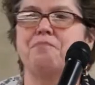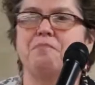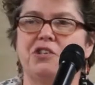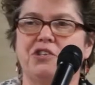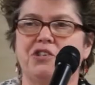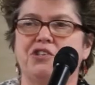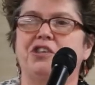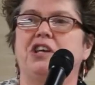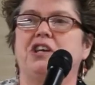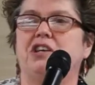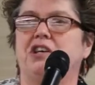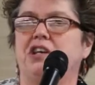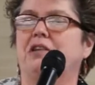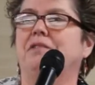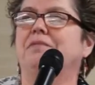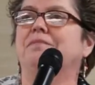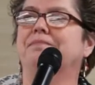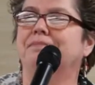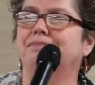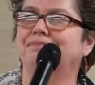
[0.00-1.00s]

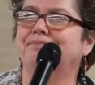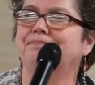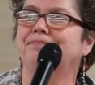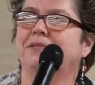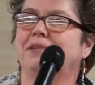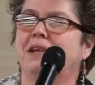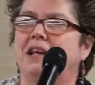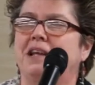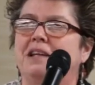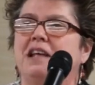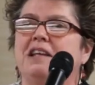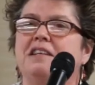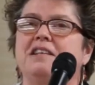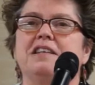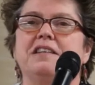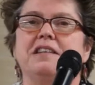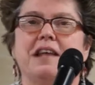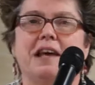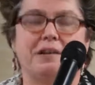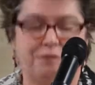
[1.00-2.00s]
Messenian, and they
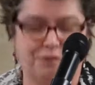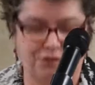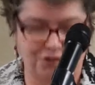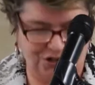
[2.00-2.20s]
did that for